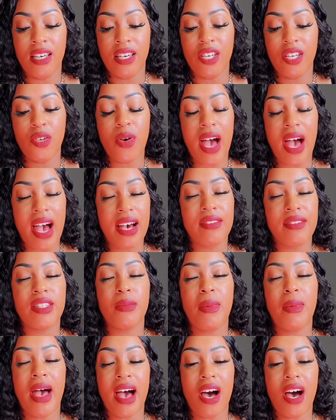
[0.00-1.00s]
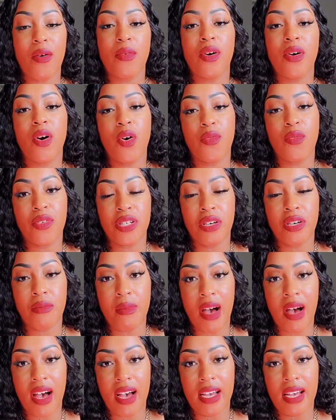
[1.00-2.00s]
You have the power over your
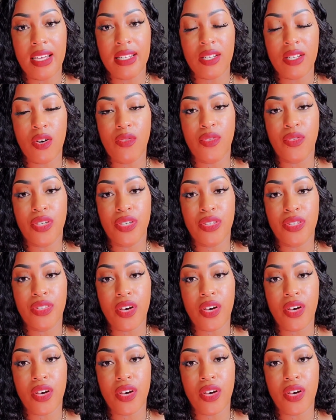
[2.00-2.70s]
mind, over your